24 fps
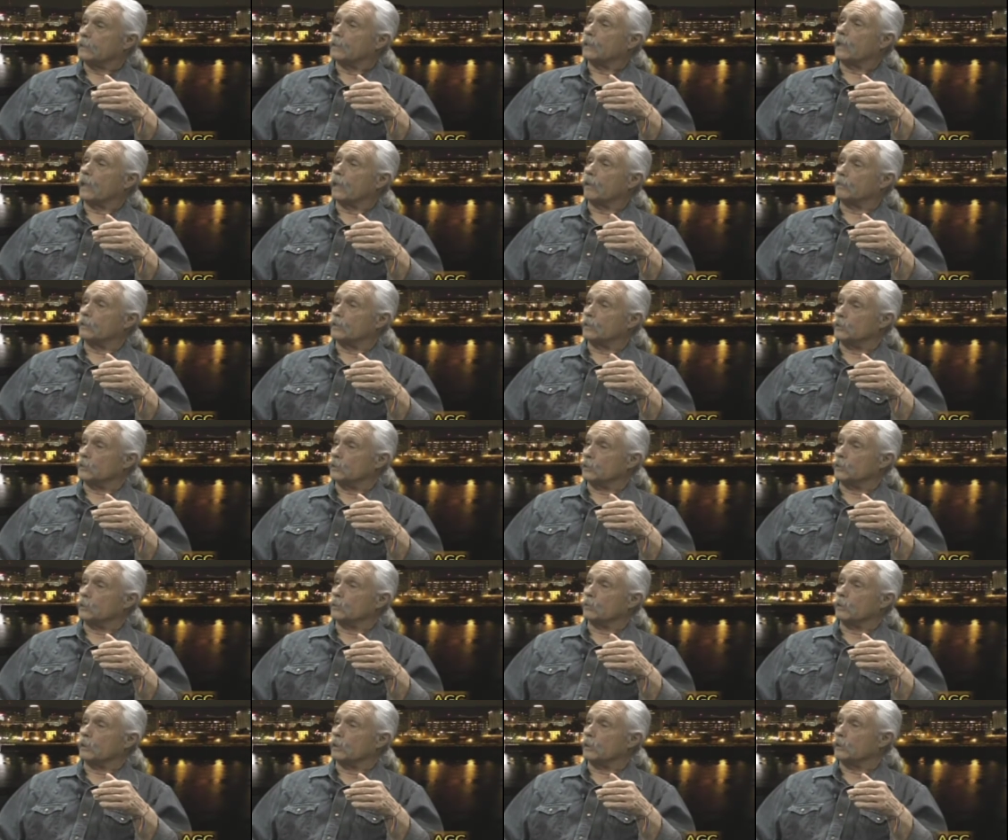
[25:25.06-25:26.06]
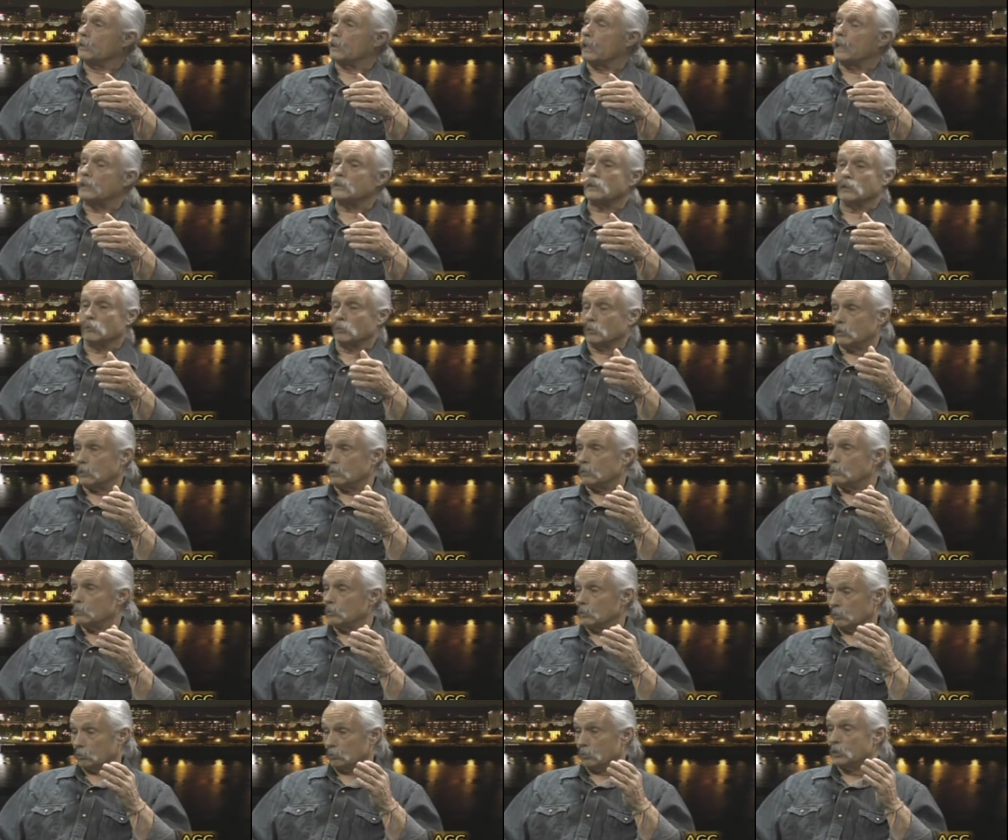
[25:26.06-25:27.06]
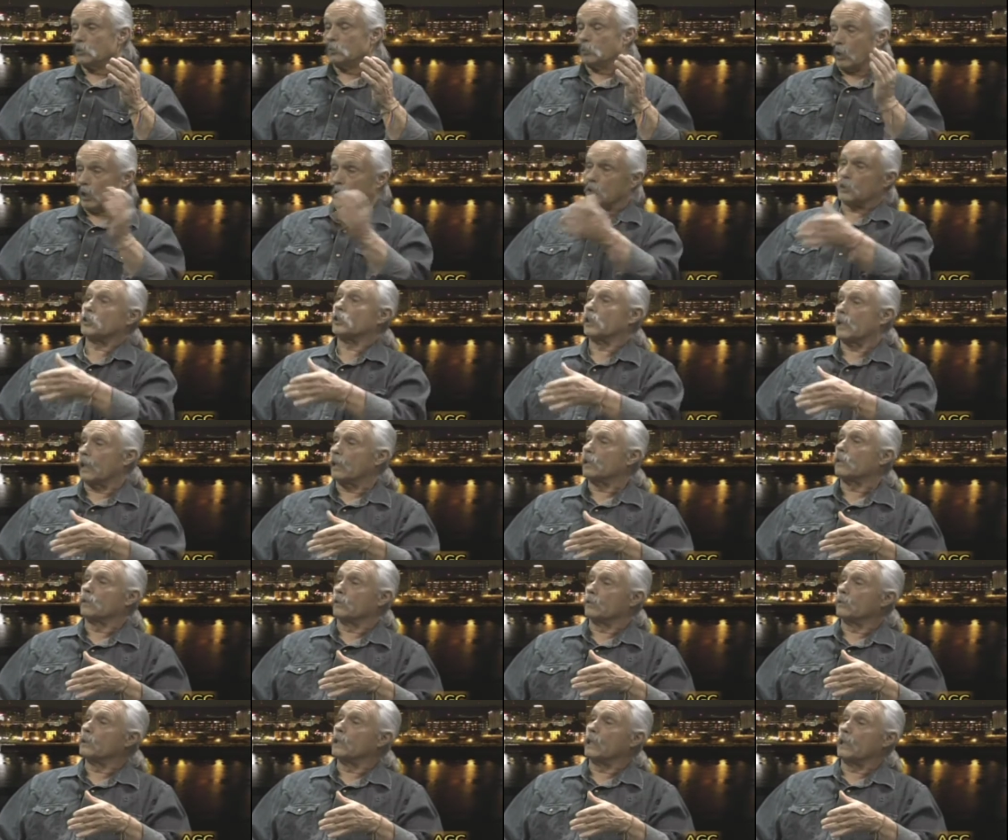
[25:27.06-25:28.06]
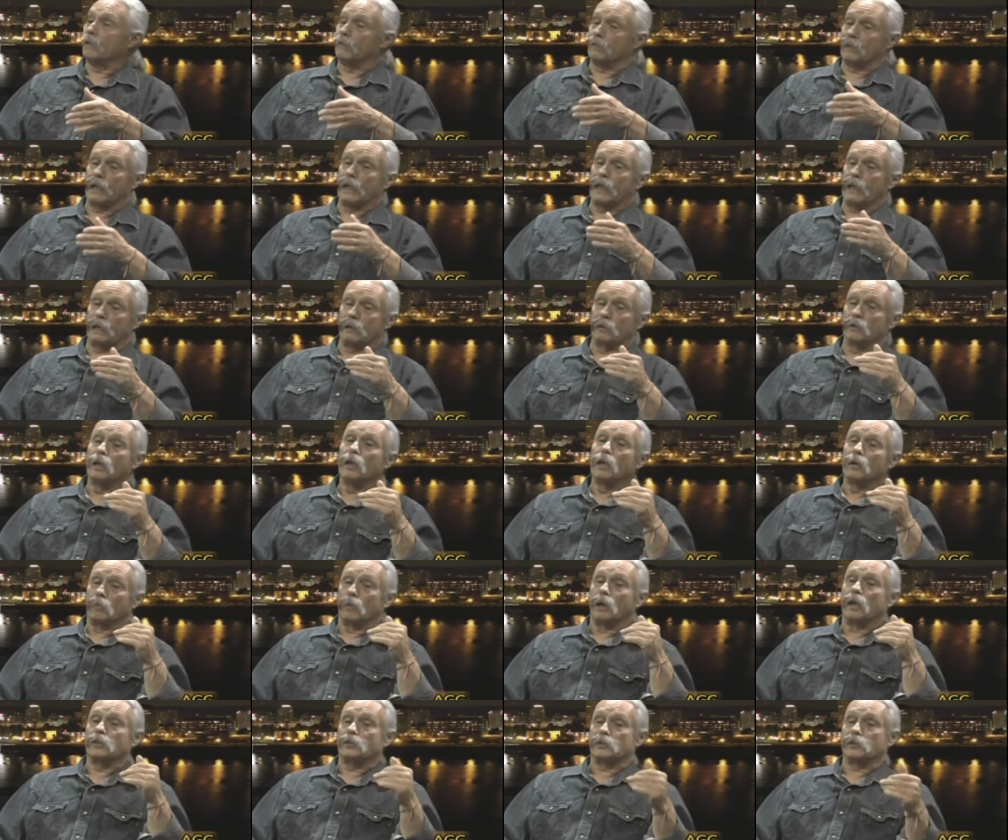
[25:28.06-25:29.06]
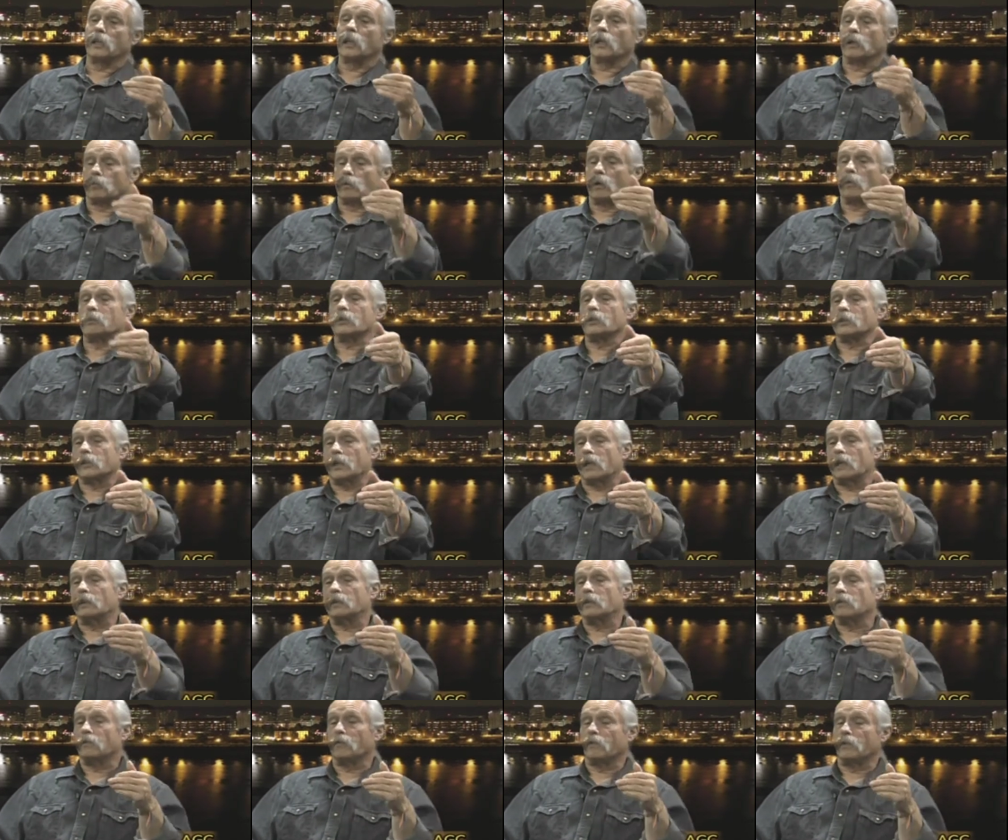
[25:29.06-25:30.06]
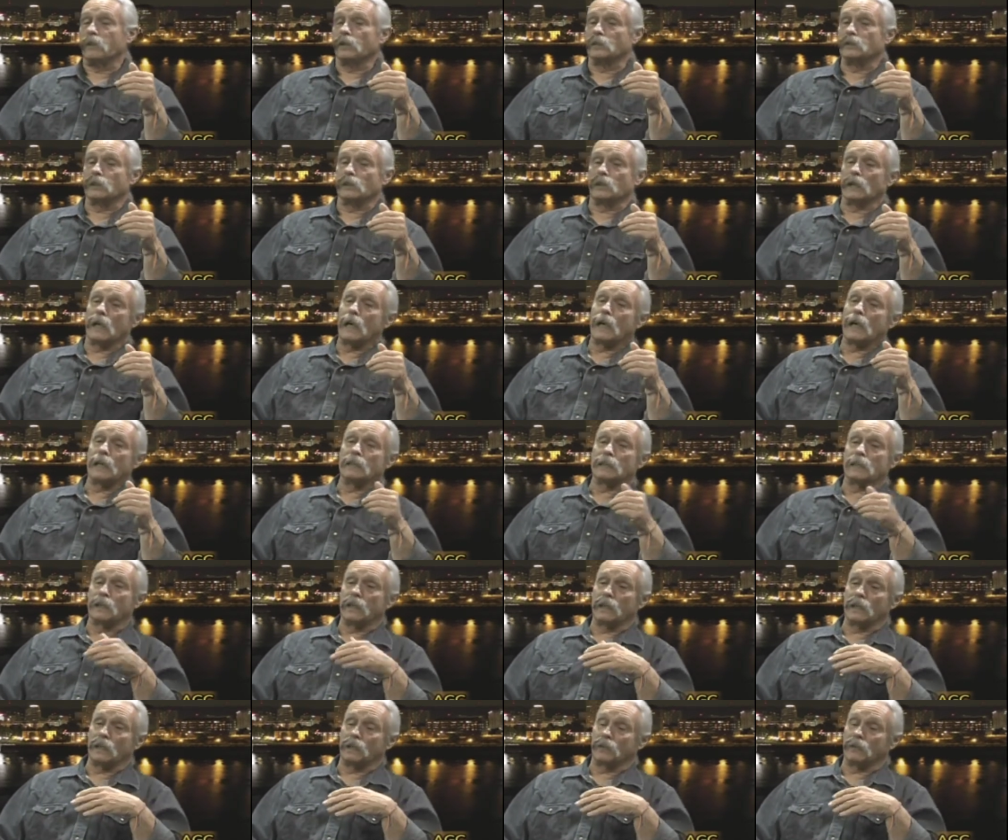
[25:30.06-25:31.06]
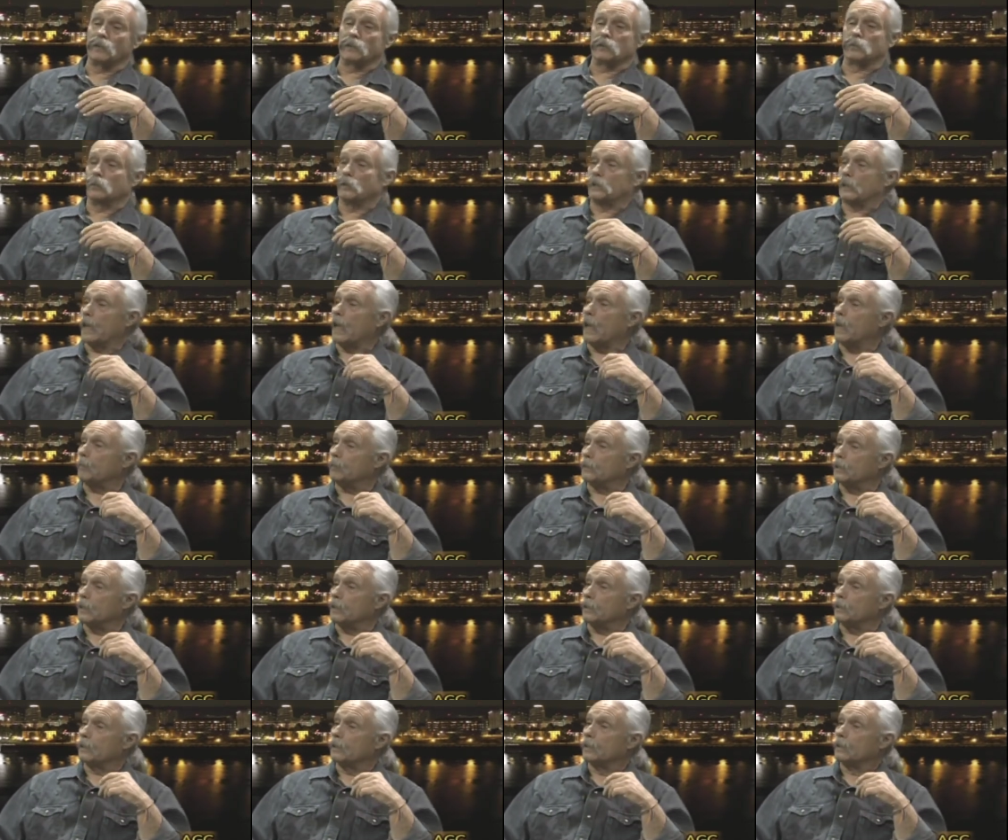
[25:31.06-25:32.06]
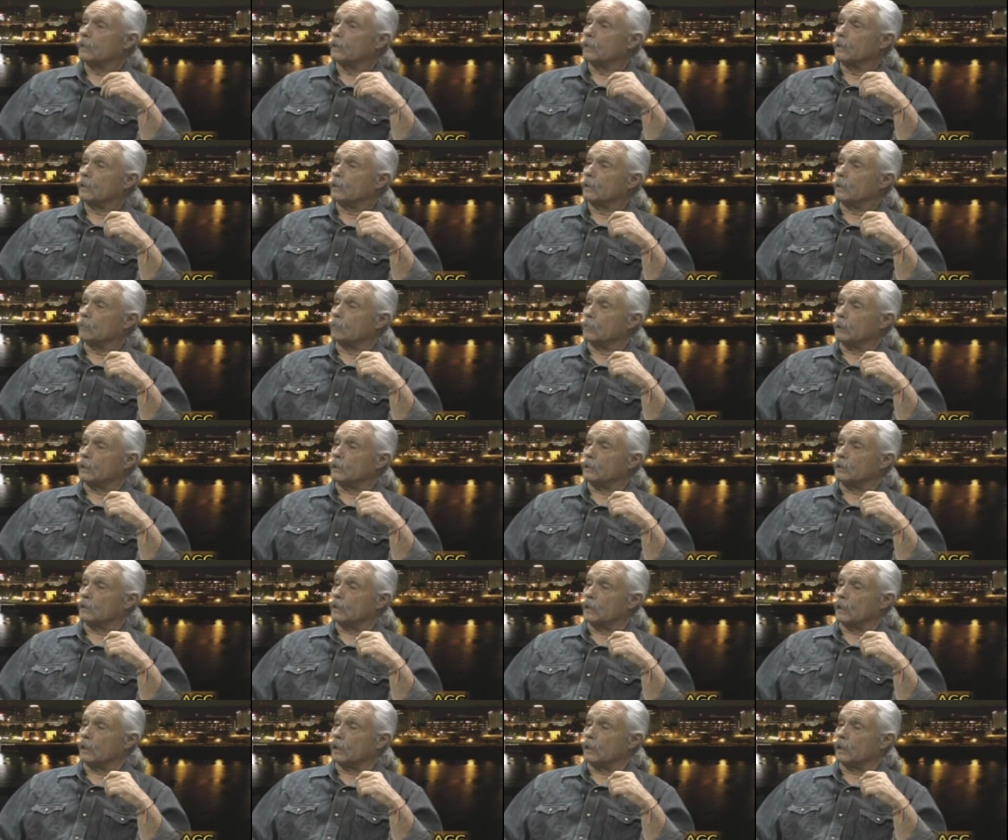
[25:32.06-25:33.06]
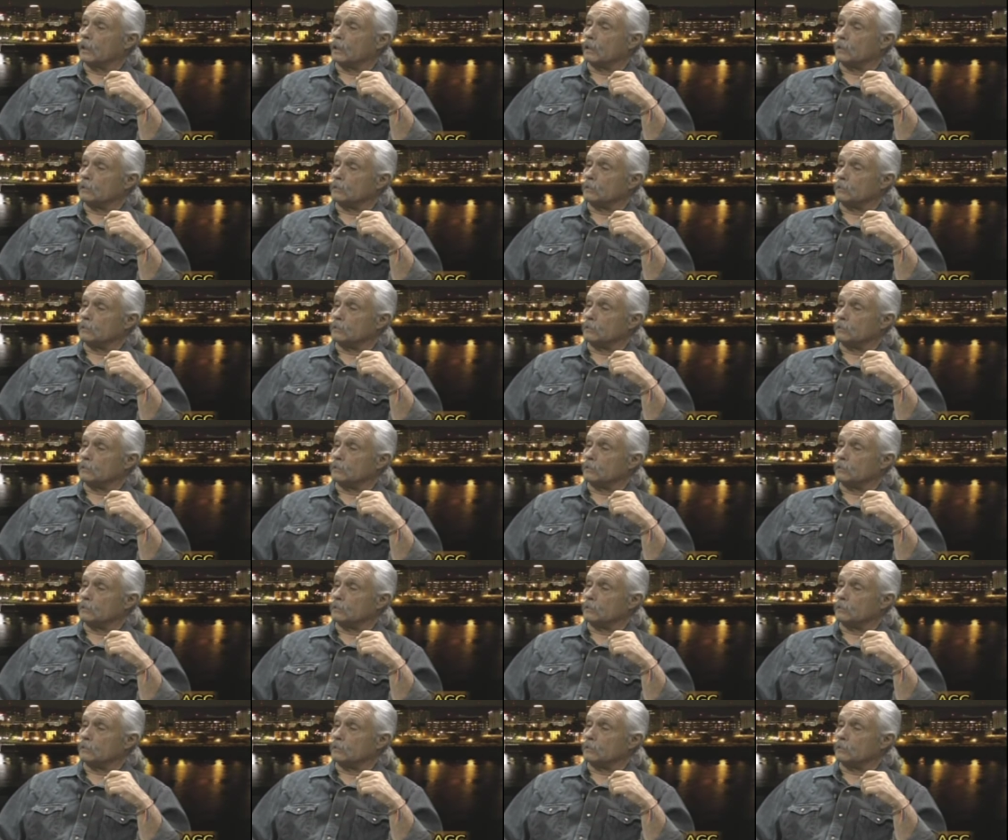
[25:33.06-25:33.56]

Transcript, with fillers: having to do with actually it was, it was Monsanto. and They even had a Monsanto representative there denying that any of this was happening. Yeah. But uh,